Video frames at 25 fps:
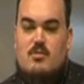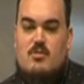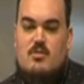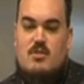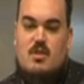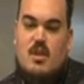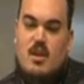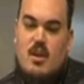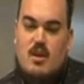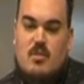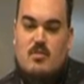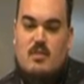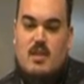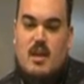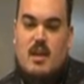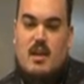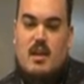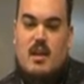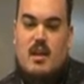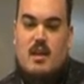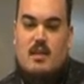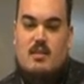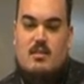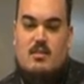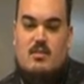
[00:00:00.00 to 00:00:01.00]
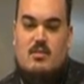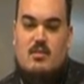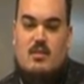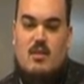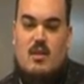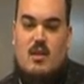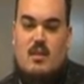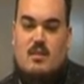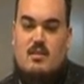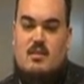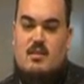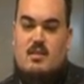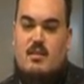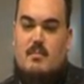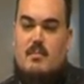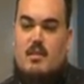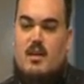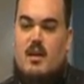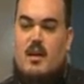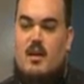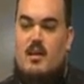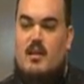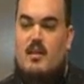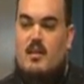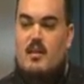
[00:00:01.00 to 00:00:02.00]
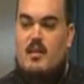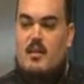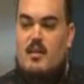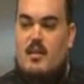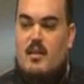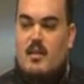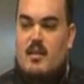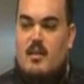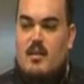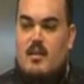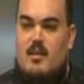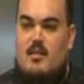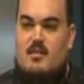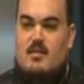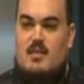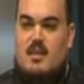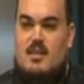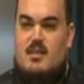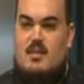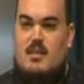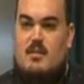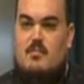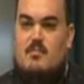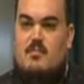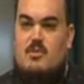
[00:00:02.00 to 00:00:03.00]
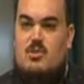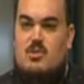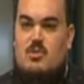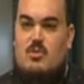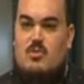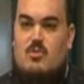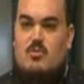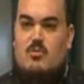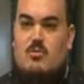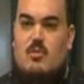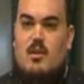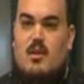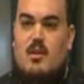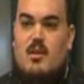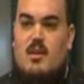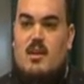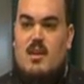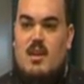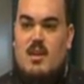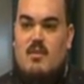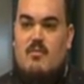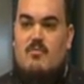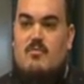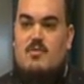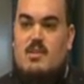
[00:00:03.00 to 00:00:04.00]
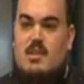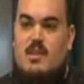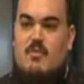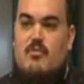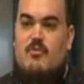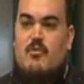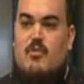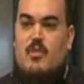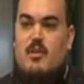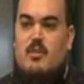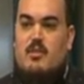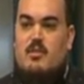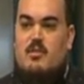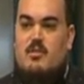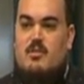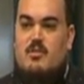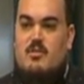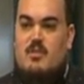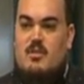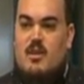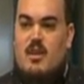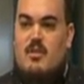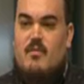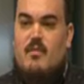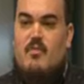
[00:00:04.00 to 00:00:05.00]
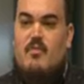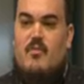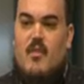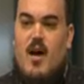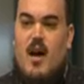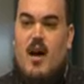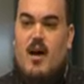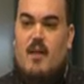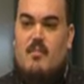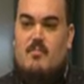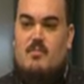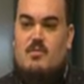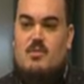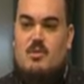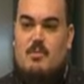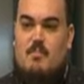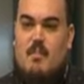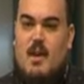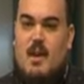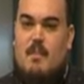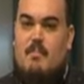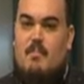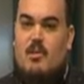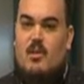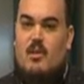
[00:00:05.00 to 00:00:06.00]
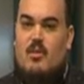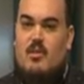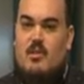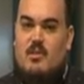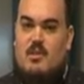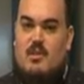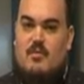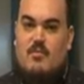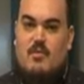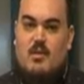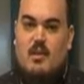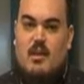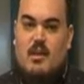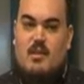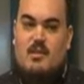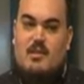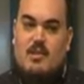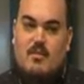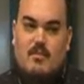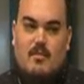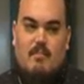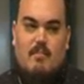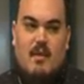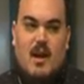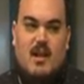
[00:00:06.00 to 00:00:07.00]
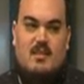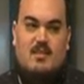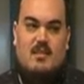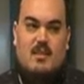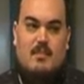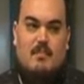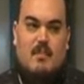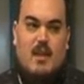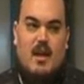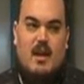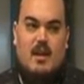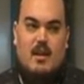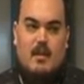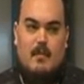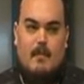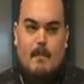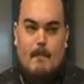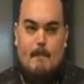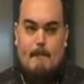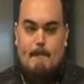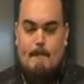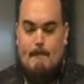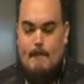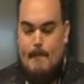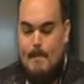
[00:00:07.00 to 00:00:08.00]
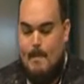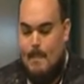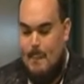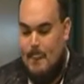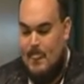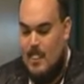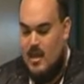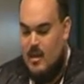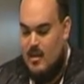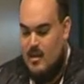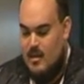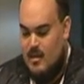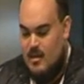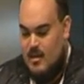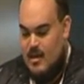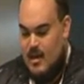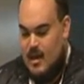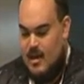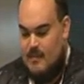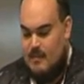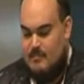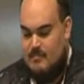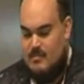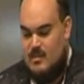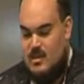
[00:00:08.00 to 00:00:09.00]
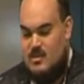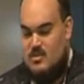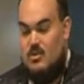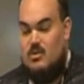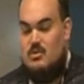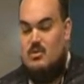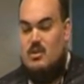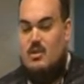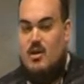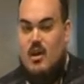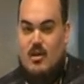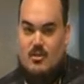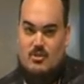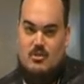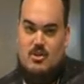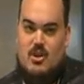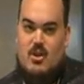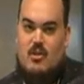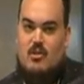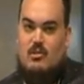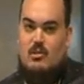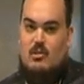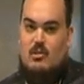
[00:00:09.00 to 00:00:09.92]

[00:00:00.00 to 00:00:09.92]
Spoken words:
use GeoDNS and similar systems to give different server farms to people in different parts of the planet. There's also the whole geo